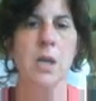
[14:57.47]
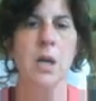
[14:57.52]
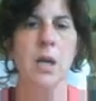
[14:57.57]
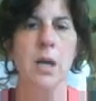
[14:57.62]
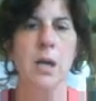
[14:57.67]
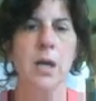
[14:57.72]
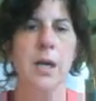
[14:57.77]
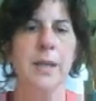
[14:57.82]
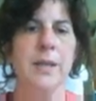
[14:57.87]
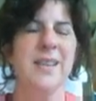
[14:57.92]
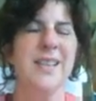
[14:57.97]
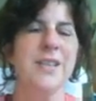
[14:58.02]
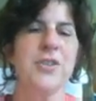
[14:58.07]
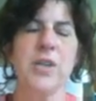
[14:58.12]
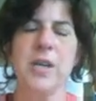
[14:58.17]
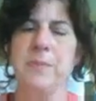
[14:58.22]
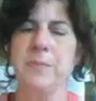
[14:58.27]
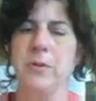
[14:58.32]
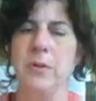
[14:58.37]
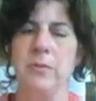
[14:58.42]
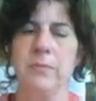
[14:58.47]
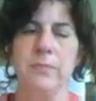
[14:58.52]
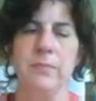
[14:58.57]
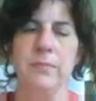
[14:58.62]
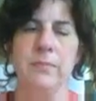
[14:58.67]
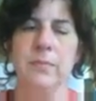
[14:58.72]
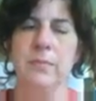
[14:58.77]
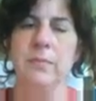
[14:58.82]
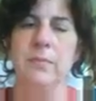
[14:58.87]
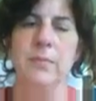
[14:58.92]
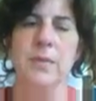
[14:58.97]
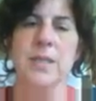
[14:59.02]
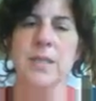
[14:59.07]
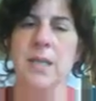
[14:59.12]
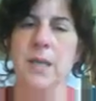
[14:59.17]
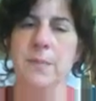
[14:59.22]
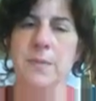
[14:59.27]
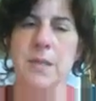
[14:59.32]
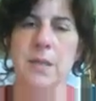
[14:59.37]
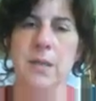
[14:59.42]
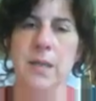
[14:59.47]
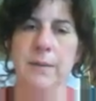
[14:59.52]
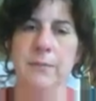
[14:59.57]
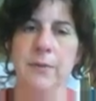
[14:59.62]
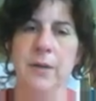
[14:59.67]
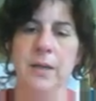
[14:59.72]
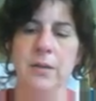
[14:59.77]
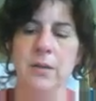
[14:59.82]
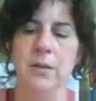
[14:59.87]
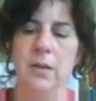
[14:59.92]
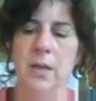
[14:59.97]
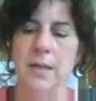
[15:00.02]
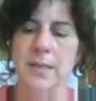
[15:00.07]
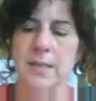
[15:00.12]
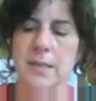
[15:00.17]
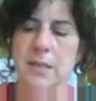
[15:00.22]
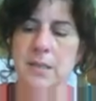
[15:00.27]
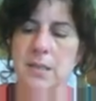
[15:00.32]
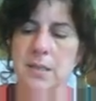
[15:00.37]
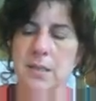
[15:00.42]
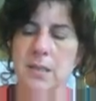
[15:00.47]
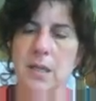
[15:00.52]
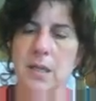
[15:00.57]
All right, this chapter skips around a lot. Since it's an